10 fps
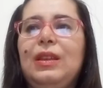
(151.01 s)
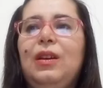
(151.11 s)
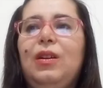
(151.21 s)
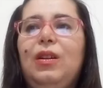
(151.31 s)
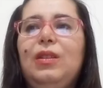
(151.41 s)

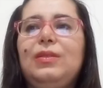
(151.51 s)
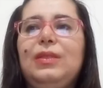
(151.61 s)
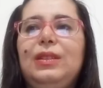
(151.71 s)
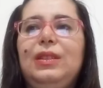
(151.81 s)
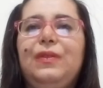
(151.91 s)
also
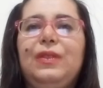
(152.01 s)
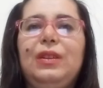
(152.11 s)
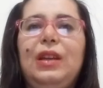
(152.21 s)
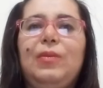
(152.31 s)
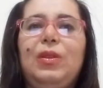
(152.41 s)
differ
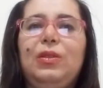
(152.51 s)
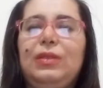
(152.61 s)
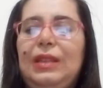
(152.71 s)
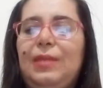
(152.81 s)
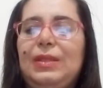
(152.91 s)
among
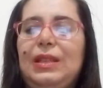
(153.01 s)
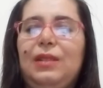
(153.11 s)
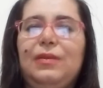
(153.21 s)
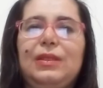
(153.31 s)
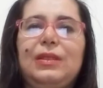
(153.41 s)
themselves.